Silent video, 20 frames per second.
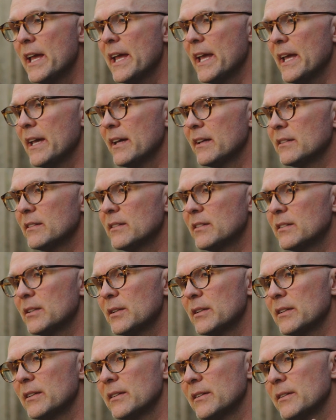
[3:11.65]
and
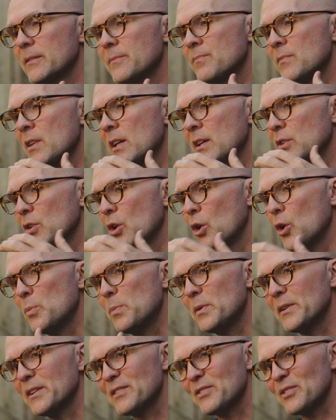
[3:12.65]
the, the
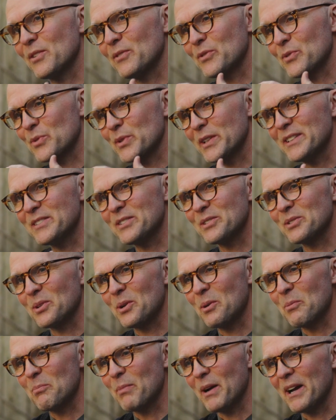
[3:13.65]
openness of reason
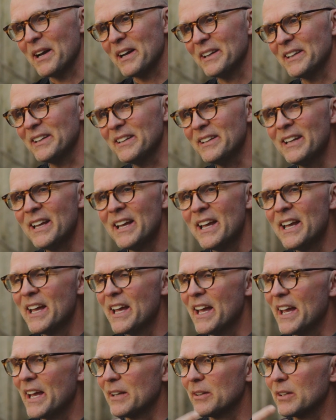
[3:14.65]
combine
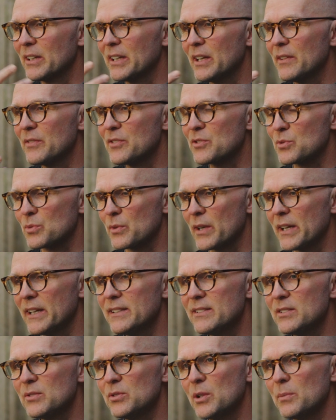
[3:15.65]
and gives
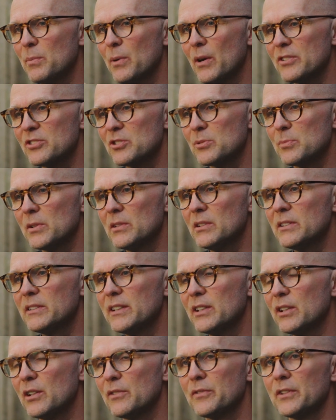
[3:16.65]
rise to the
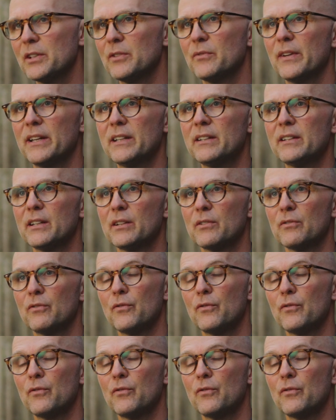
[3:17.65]
possibility of inventing